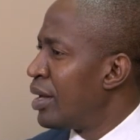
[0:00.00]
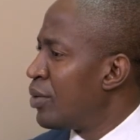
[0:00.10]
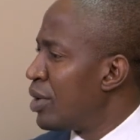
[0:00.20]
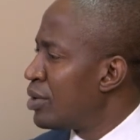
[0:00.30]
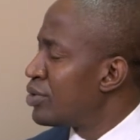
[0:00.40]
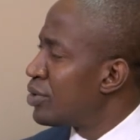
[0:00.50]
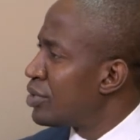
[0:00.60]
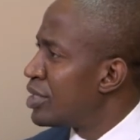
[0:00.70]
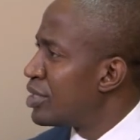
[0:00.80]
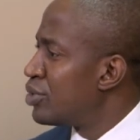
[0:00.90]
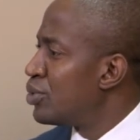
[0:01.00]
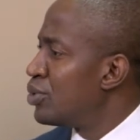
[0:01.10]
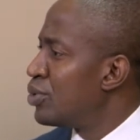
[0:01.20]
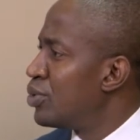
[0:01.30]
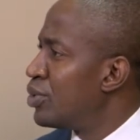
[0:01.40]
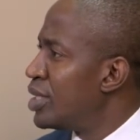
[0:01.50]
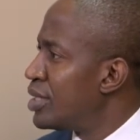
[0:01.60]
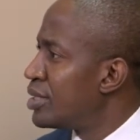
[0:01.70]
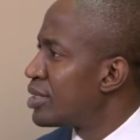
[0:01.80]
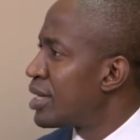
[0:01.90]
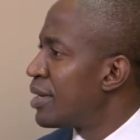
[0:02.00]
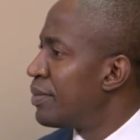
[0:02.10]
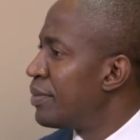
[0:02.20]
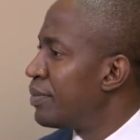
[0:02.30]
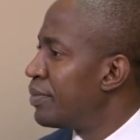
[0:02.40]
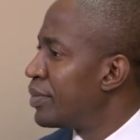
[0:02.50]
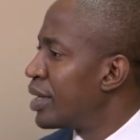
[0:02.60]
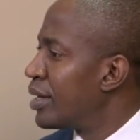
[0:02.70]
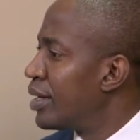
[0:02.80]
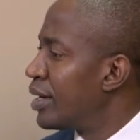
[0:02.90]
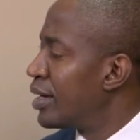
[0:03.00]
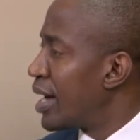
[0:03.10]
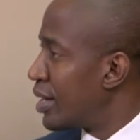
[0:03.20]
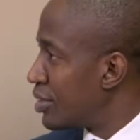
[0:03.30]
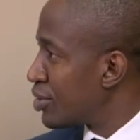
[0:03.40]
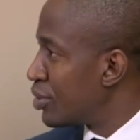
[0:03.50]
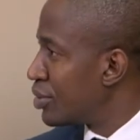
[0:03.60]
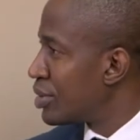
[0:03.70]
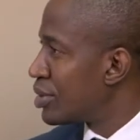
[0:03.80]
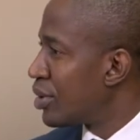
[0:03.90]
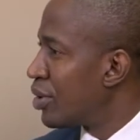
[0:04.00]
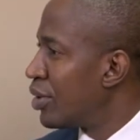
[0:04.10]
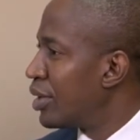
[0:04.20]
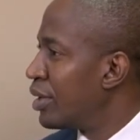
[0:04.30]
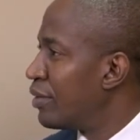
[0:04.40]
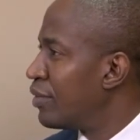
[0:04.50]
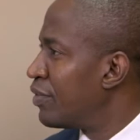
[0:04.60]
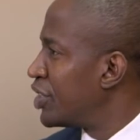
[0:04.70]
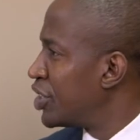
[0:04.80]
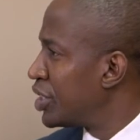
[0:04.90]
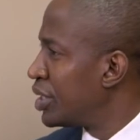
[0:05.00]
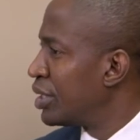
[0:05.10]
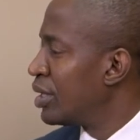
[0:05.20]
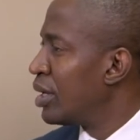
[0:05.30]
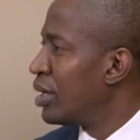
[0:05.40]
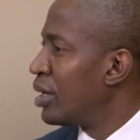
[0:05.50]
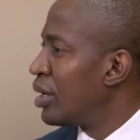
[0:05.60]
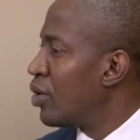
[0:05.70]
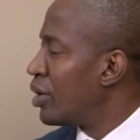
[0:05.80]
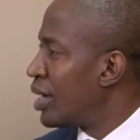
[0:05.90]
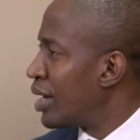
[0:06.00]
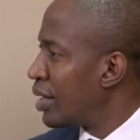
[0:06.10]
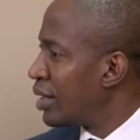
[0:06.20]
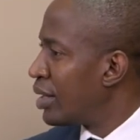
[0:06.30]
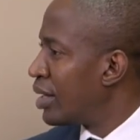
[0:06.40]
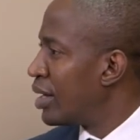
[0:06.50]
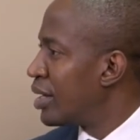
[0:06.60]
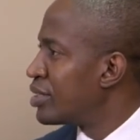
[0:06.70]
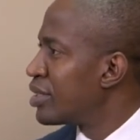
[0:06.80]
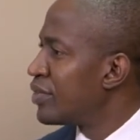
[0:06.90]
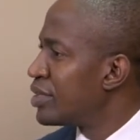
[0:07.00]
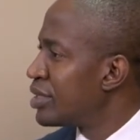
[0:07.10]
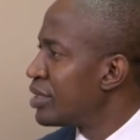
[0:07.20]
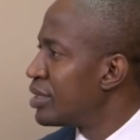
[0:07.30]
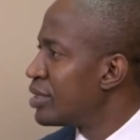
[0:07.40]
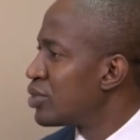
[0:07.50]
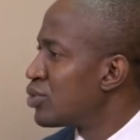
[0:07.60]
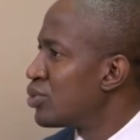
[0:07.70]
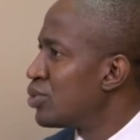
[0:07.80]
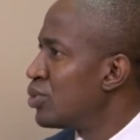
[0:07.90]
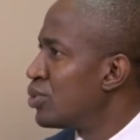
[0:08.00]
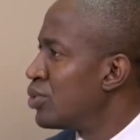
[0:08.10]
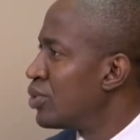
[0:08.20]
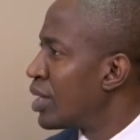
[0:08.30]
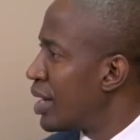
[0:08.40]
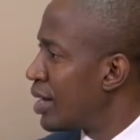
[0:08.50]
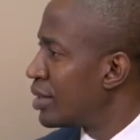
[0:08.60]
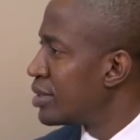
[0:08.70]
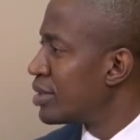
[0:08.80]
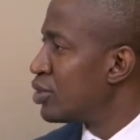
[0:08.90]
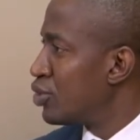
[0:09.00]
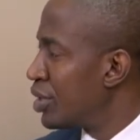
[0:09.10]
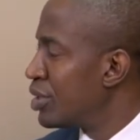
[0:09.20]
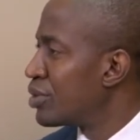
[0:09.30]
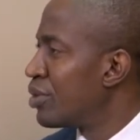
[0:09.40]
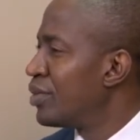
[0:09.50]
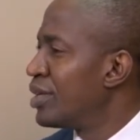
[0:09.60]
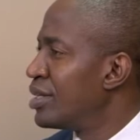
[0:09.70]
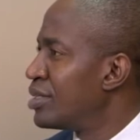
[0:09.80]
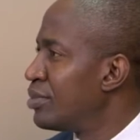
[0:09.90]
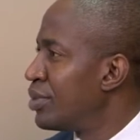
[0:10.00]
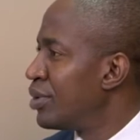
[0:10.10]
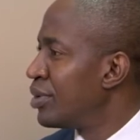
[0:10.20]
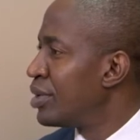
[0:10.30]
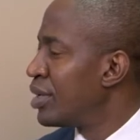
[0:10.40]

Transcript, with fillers: We also noticed you released some uh, guidance notes on phishing, online uh, services to clients during this COVID 19 period.